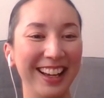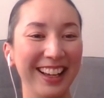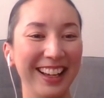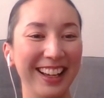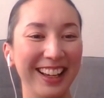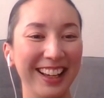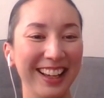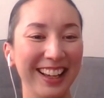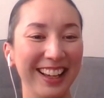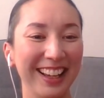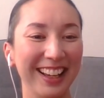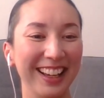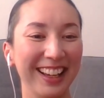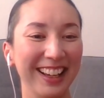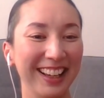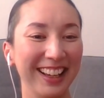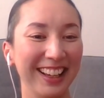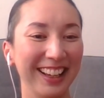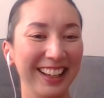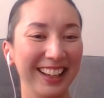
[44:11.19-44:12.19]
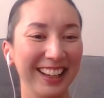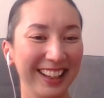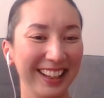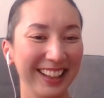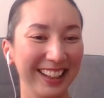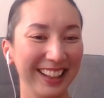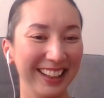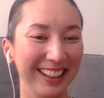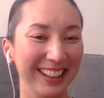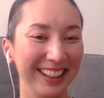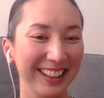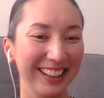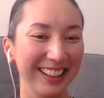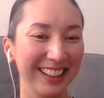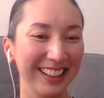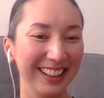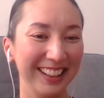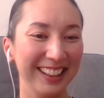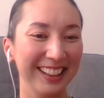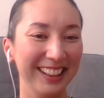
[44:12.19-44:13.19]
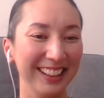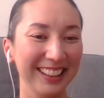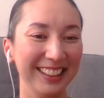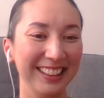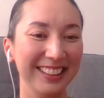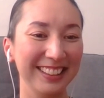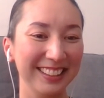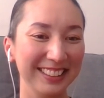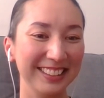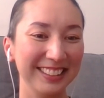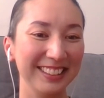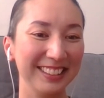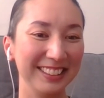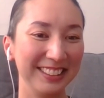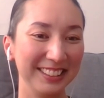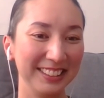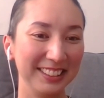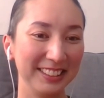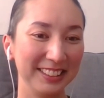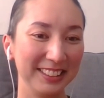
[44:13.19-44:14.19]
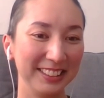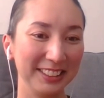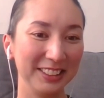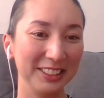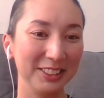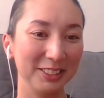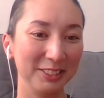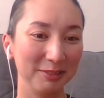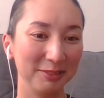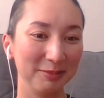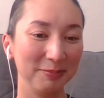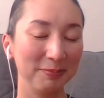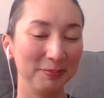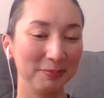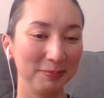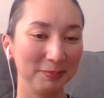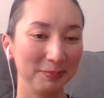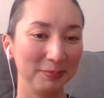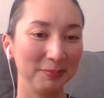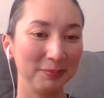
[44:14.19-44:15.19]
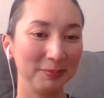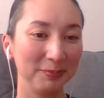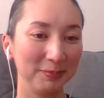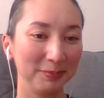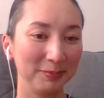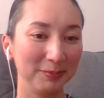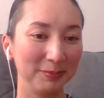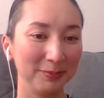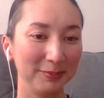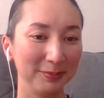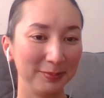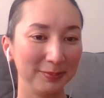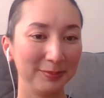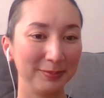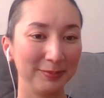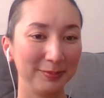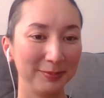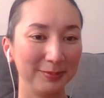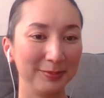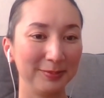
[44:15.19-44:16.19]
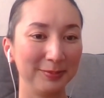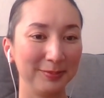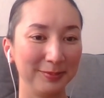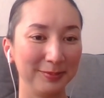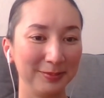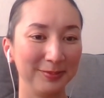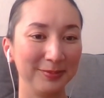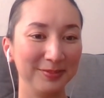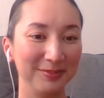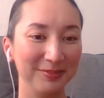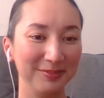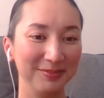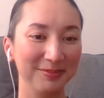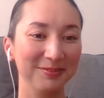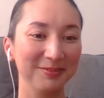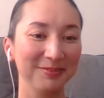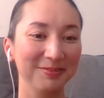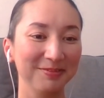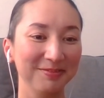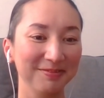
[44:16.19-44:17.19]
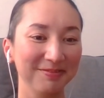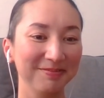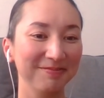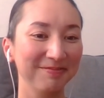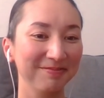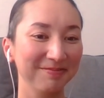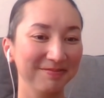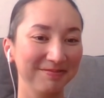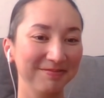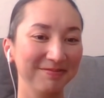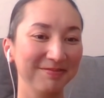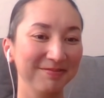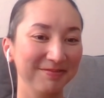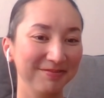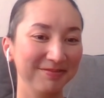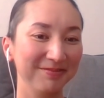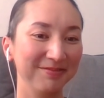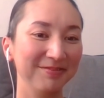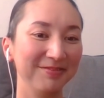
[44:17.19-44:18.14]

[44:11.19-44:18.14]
(silent)